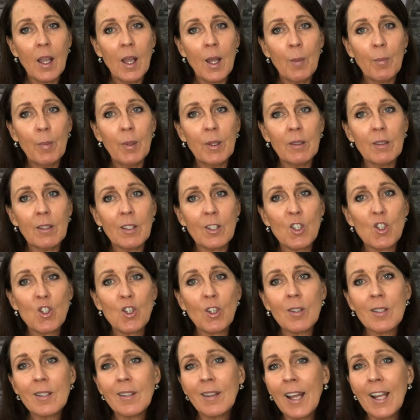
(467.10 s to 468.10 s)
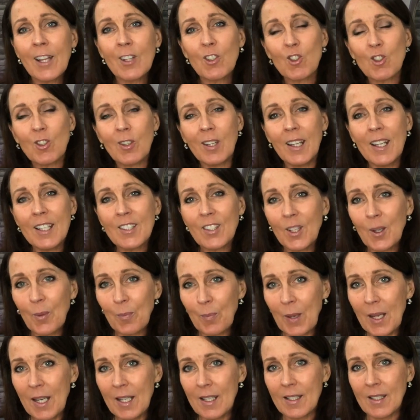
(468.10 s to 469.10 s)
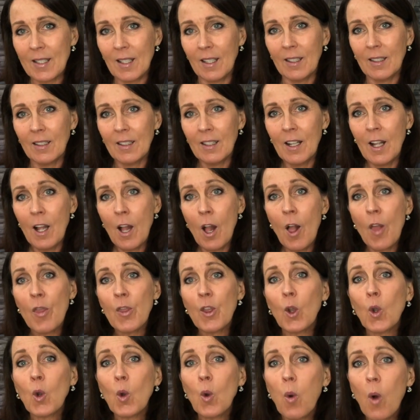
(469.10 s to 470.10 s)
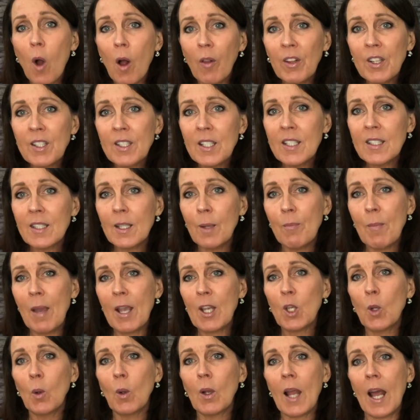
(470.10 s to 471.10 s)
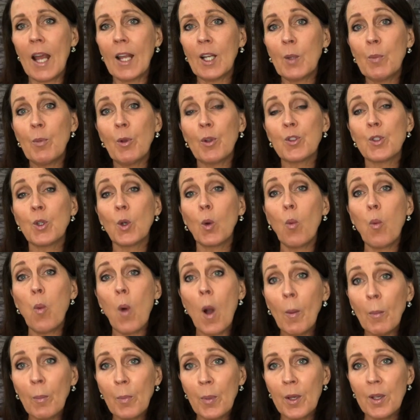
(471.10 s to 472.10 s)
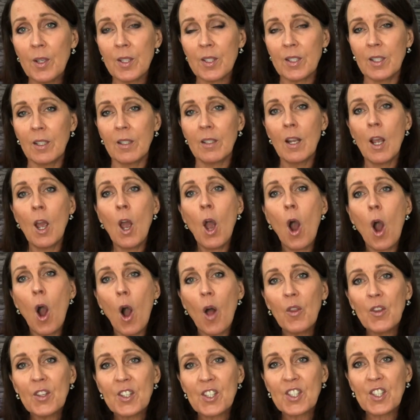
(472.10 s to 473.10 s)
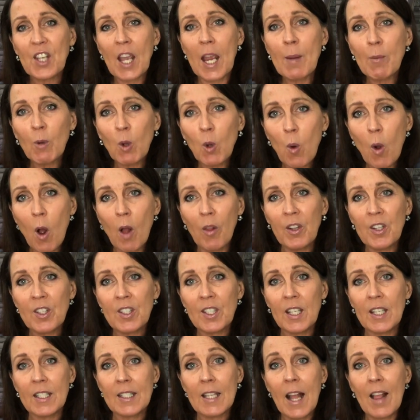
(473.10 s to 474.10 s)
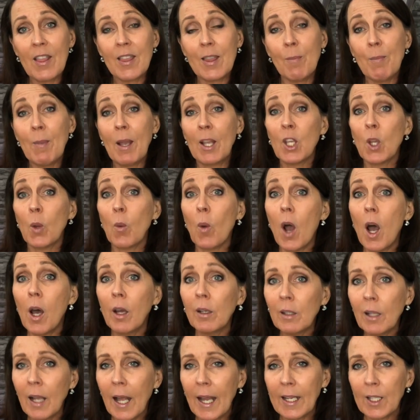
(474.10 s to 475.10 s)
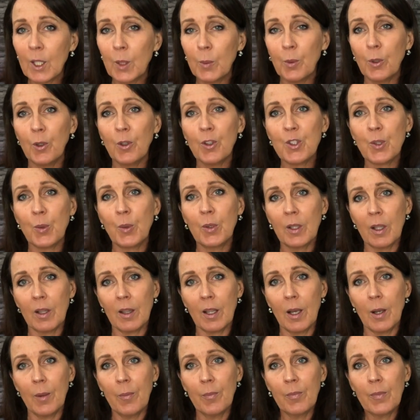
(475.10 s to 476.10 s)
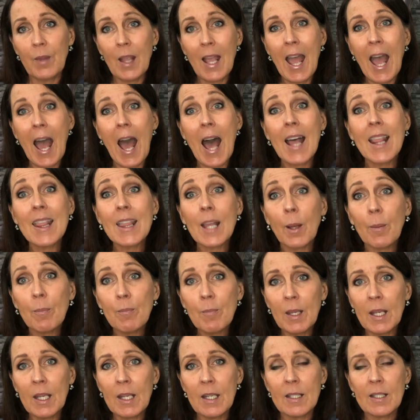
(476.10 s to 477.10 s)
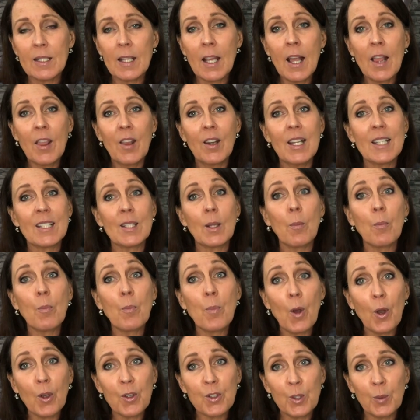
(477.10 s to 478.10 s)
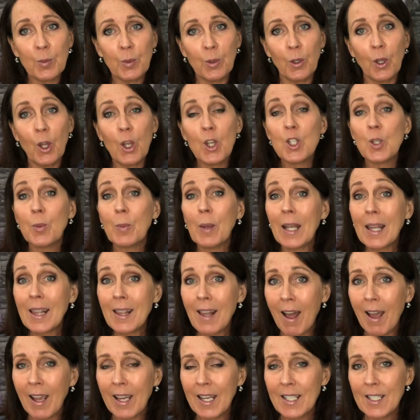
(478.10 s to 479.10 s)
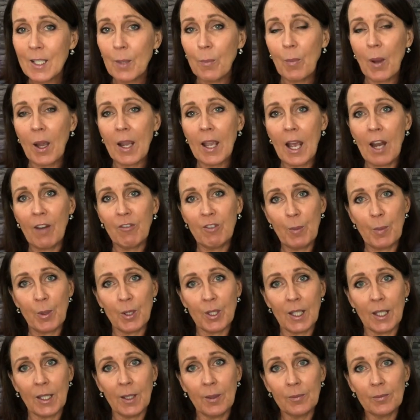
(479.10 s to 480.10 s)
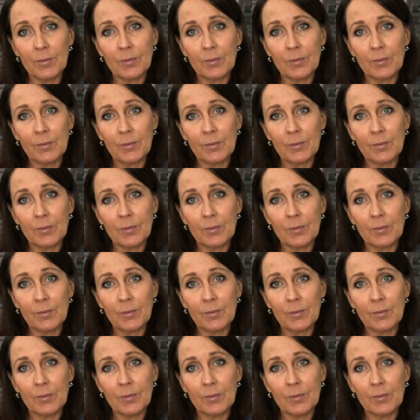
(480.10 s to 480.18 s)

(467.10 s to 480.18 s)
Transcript: But just like cheese on a pizza, the qualities that make you likable to one person are the same qualities that make you unlikable to another. And that means that it's impossible to be liked by everybody.